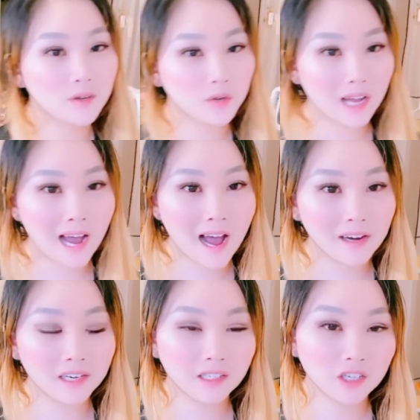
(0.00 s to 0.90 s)
want to
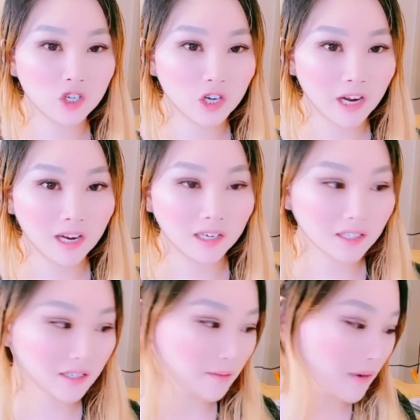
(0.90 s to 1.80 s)
add is the
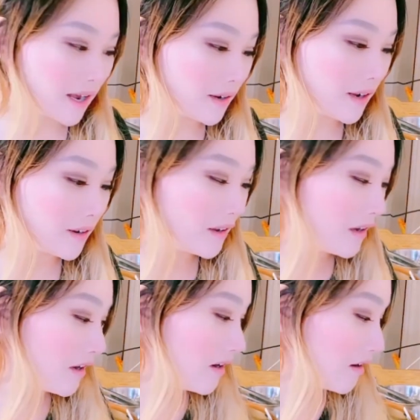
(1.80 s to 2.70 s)
cheese. And then
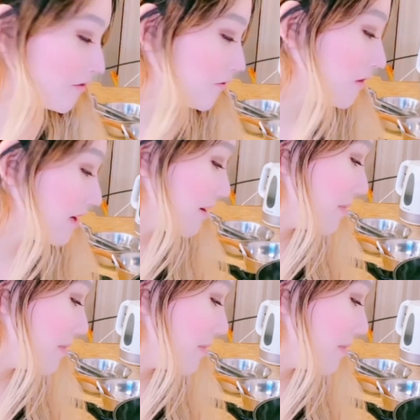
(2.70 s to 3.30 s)
in the